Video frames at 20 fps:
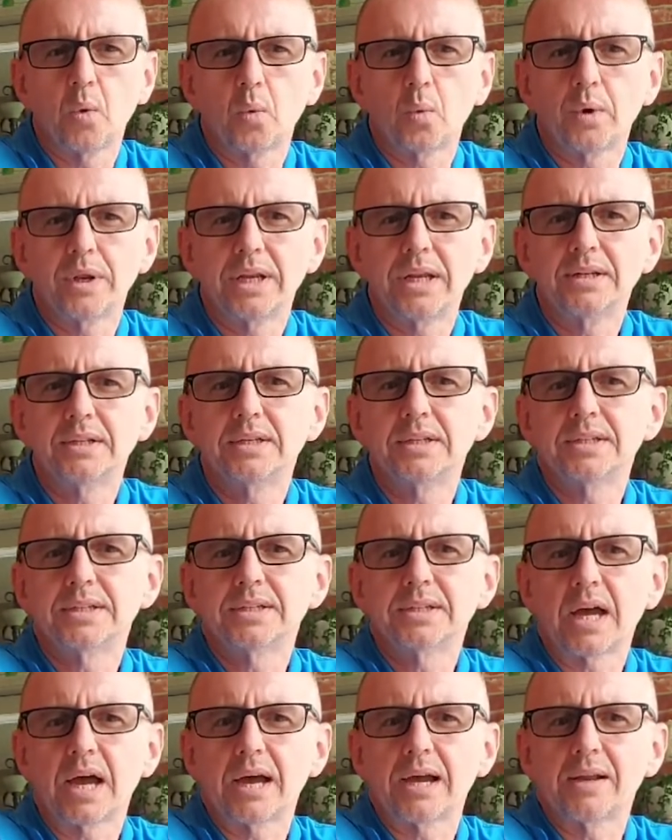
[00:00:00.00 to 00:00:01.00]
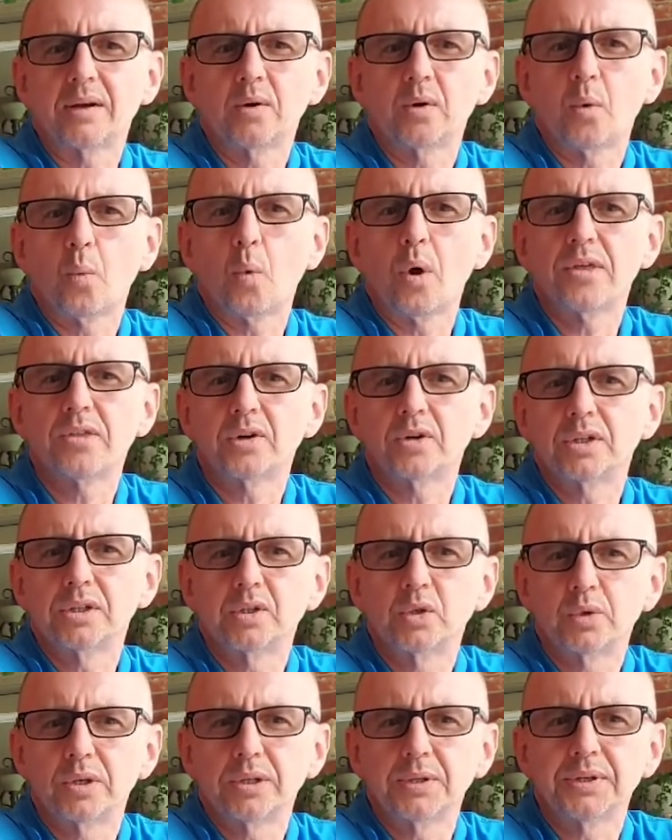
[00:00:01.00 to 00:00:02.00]
We need to decide whether to
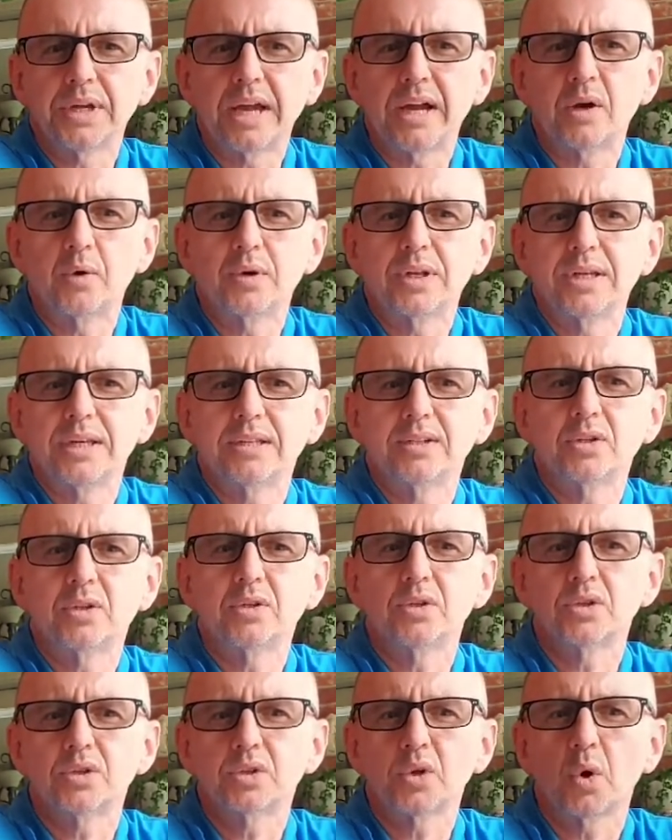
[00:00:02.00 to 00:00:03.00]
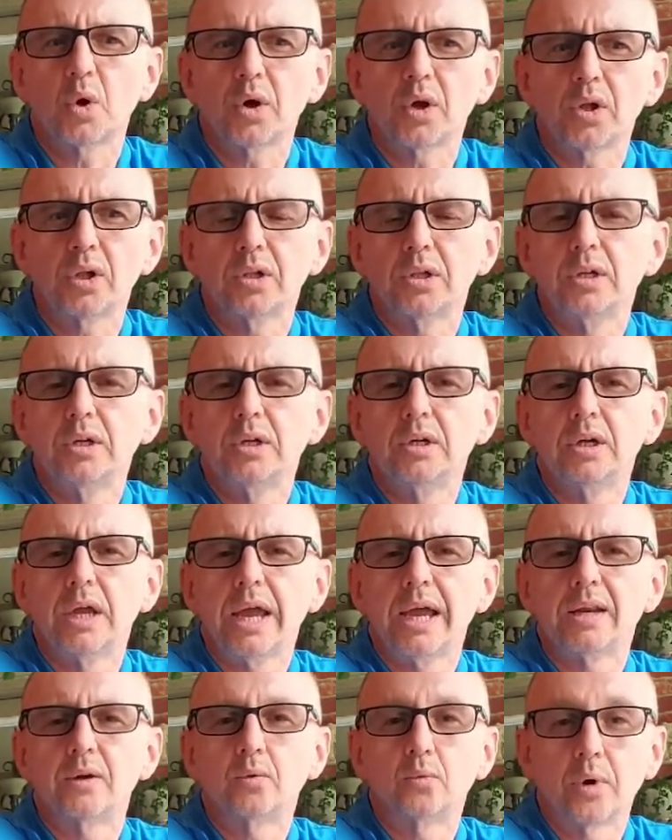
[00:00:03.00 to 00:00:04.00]
drill down into the soil
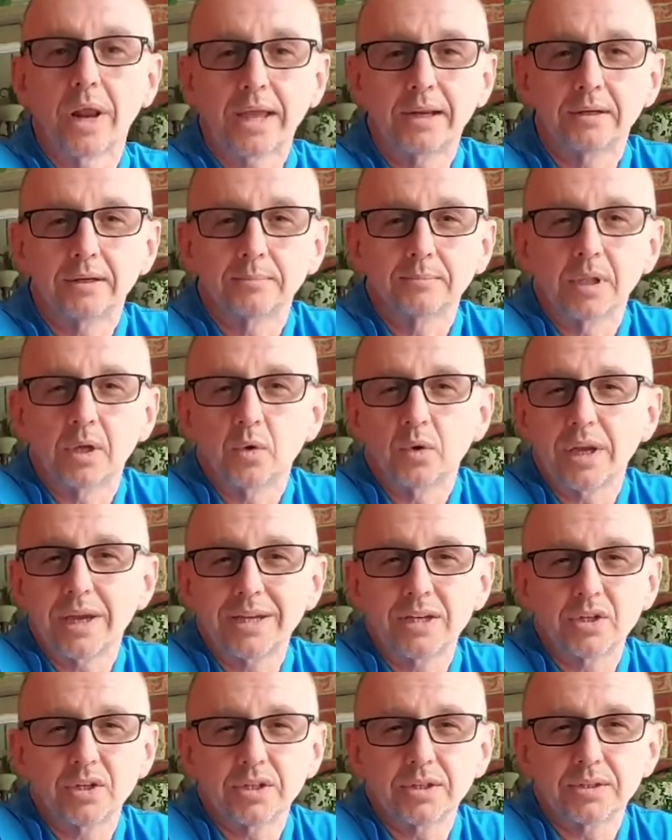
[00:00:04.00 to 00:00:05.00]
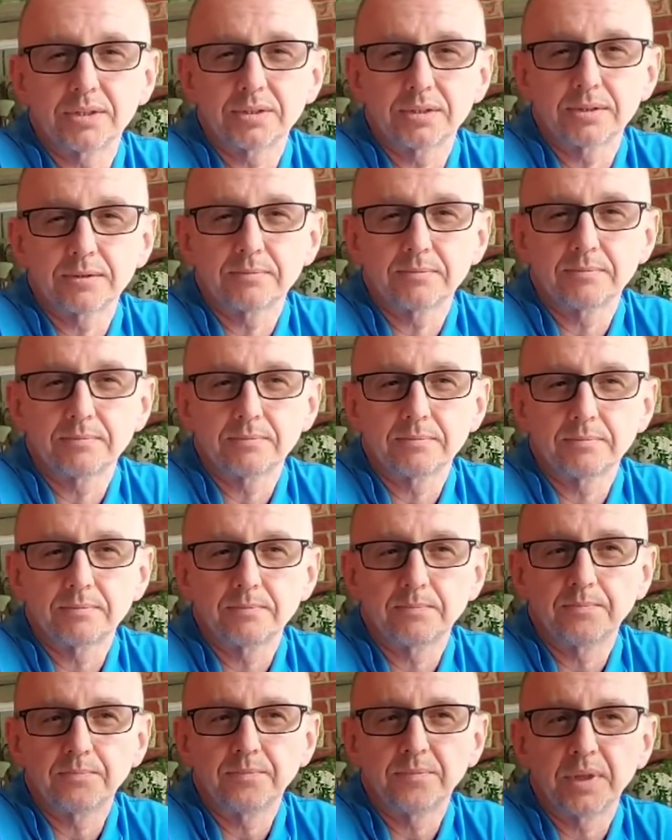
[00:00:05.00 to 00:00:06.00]
at random locations,
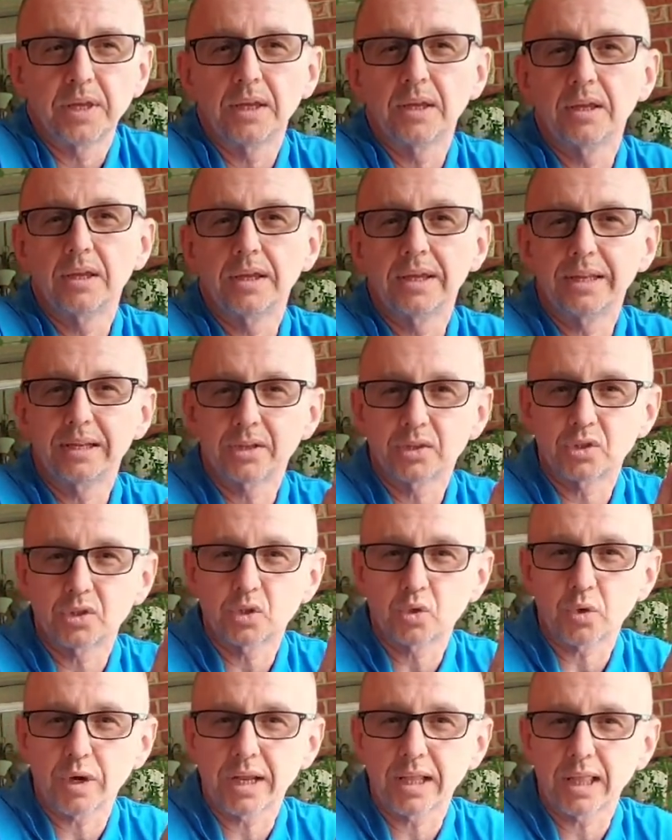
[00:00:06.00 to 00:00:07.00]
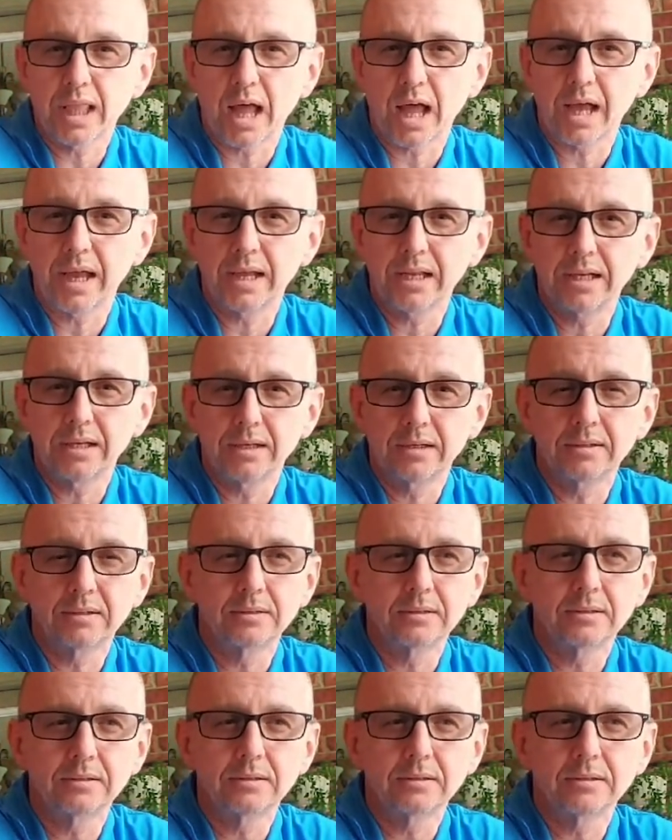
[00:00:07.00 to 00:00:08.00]
in a straight line,
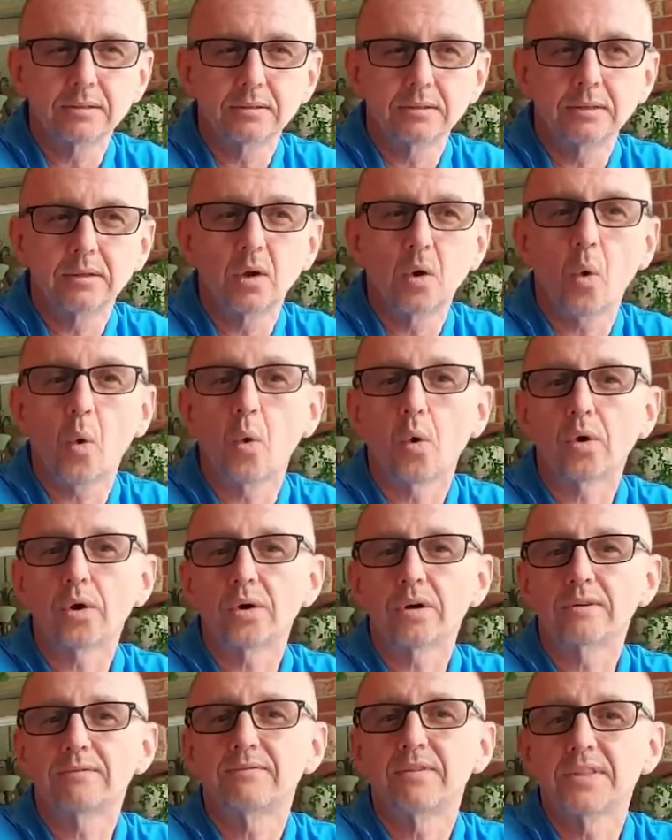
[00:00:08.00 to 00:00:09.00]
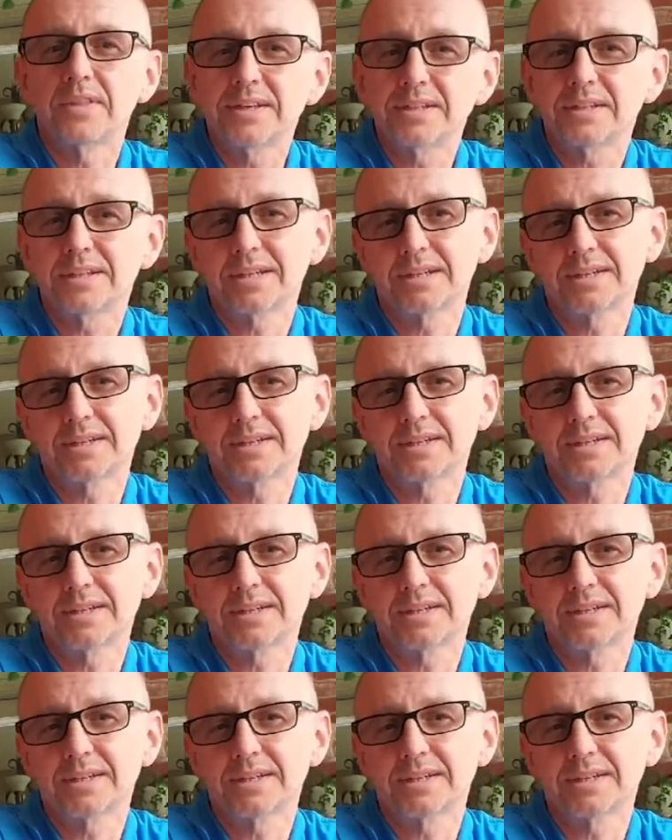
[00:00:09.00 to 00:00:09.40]
or, for this